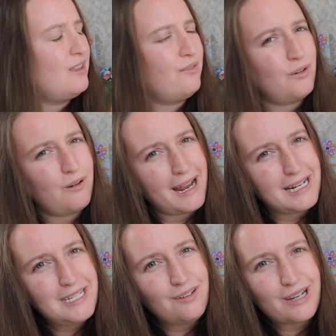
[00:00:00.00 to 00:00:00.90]
the
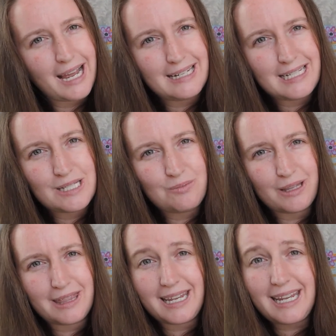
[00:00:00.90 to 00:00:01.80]
variety of colors
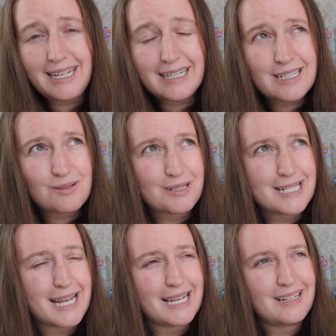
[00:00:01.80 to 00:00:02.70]
with the inks
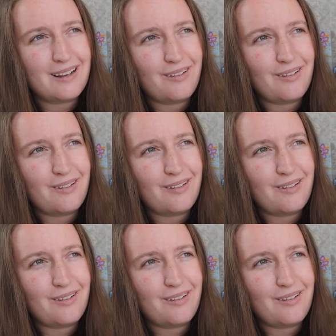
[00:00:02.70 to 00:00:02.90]
was like,